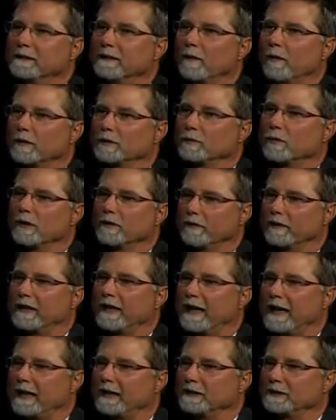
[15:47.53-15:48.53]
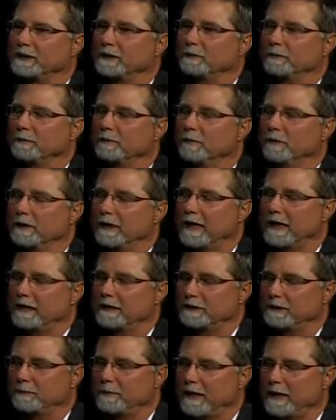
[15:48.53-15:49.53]
or sort of analogy
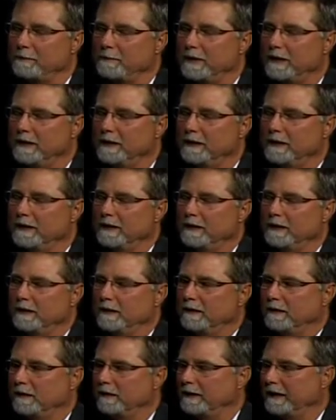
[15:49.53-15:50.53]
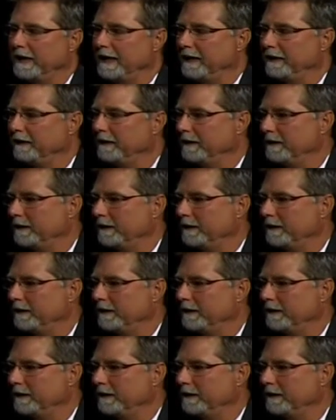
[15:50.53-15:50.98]
might be, that